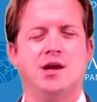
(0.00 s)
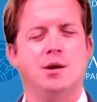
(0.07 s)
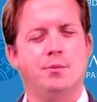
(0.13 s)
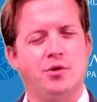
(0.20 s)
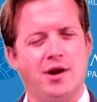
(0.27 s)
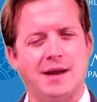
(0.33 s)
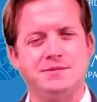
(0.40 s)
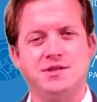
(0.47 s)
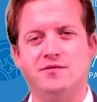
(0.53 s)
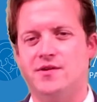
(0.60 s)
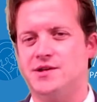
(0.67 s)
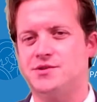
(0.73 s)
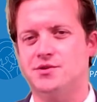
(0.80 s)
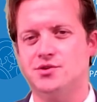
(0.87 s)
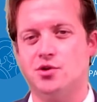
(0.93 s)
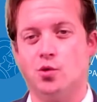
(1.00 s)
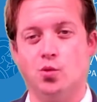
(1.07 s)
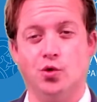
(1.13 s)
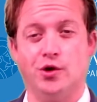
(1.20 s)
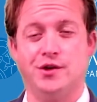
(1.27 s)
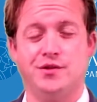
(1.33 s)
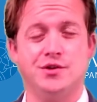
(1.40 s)
Perhaps investors are
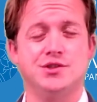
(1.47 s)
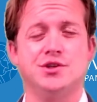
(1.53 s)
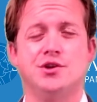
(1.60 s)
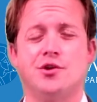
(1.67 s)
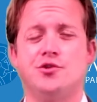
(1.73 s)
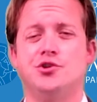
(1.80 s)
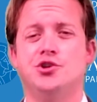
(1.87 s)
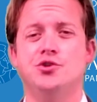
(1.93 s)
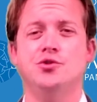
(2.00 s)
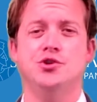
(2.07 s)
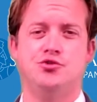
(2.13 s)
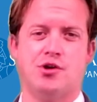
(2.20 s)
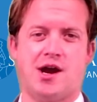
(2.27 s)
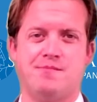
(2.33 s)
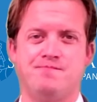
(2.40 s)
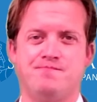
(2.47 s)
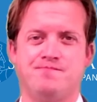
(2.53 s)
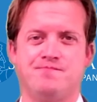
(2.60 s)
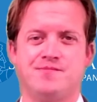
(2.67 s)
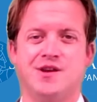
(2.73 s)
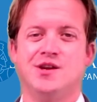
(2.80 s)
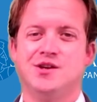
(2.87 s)
worried there's another shoe to drop.
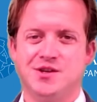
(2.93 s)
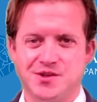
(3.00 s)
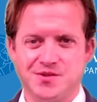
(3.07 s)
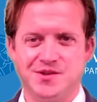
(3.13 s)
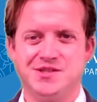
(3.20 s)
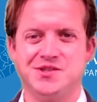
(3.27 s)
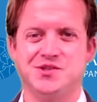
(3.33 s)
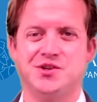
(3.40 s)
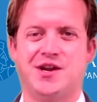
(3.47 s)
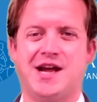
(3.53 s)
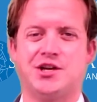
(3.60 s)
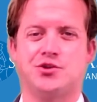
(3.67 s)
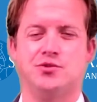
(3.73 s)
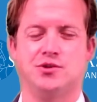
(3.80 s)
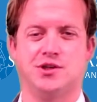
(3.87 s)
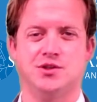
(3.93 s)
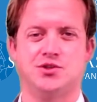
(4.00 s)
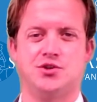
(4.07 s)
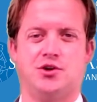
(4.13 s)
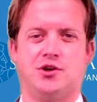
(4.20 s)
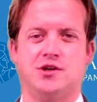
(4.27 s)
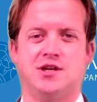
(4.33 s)
This is a natural
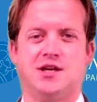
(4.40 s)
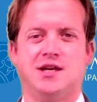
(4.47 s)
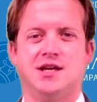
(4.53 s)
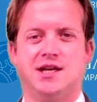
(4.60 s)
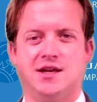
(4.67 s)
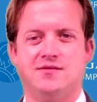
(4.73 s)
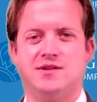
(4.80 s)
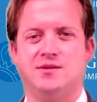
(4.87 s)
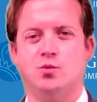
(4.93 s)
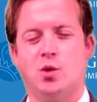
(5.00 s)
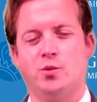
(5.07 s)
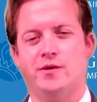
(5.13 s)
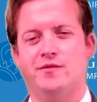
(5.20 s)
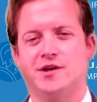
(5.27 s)
concern, given what we've